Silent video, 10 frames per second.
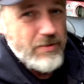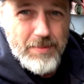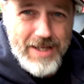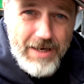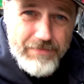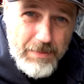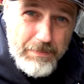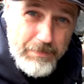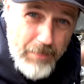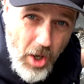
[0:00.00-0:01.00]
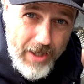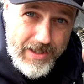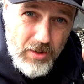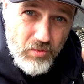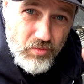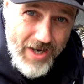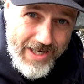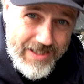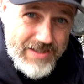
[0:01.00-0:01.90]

probably have the bike running